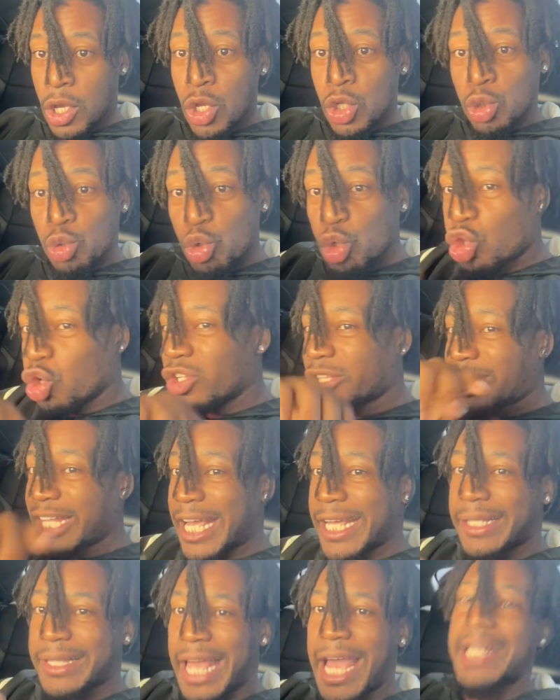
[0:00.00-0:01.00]
You do
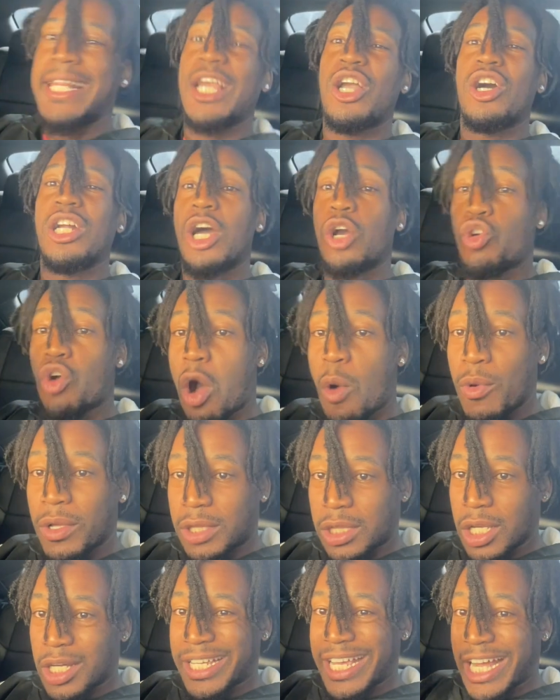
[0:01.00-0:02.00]
think that they're gonna go with
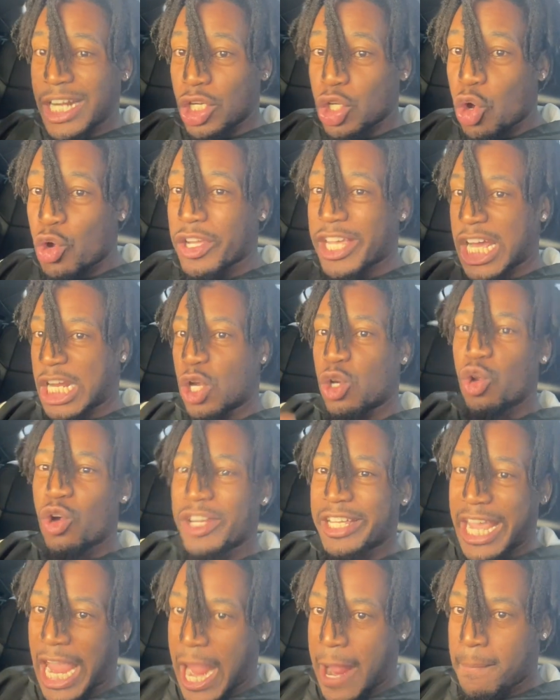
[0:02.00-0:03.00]
the get along, get along
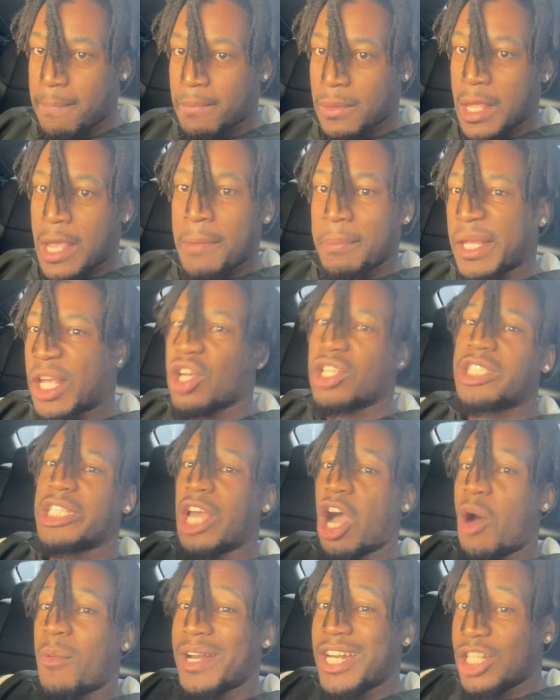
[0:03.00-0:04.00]
game because they
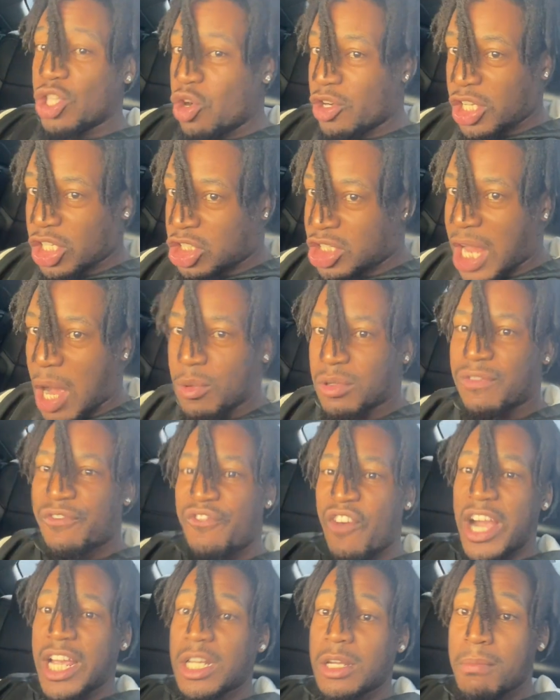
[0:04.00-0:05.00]
already know the shot was
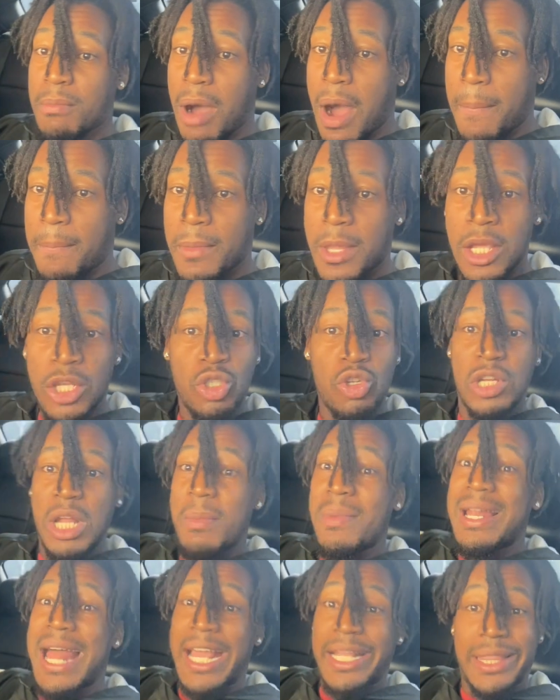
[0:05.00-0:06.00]
fucking them up. So they be
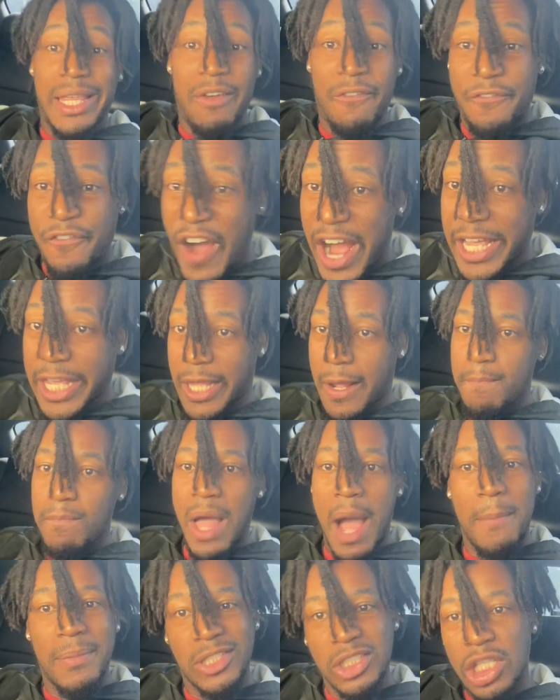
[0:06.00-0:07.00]
like, then fuck it.
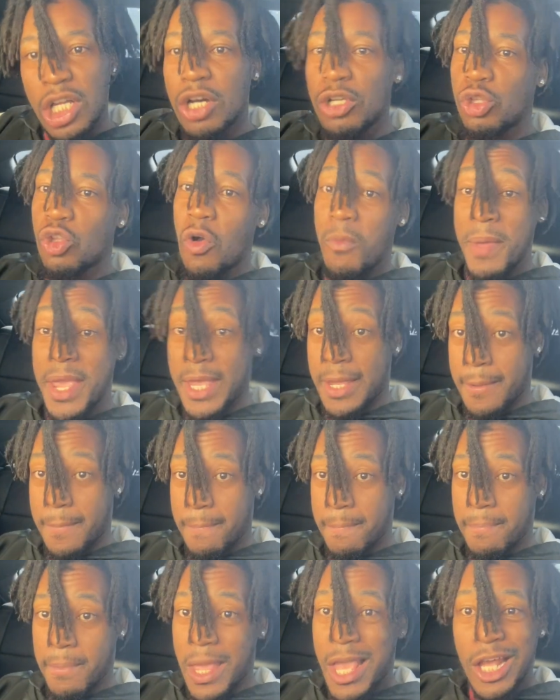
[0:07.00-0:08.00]
I'ma still do me.
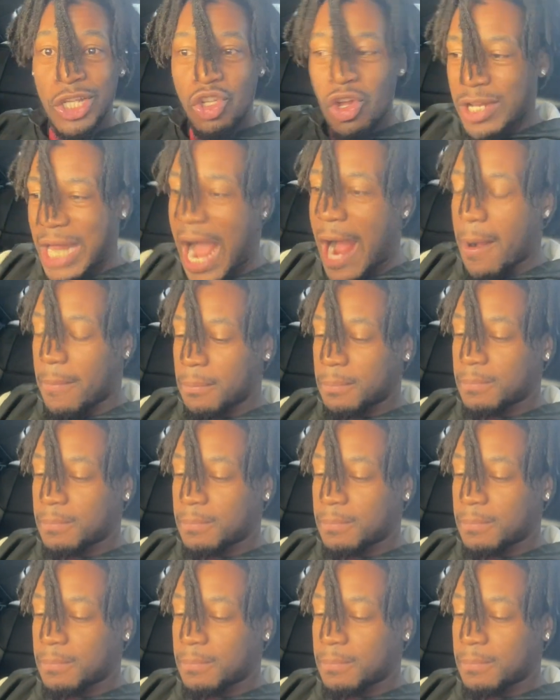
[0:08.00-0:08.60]
So now,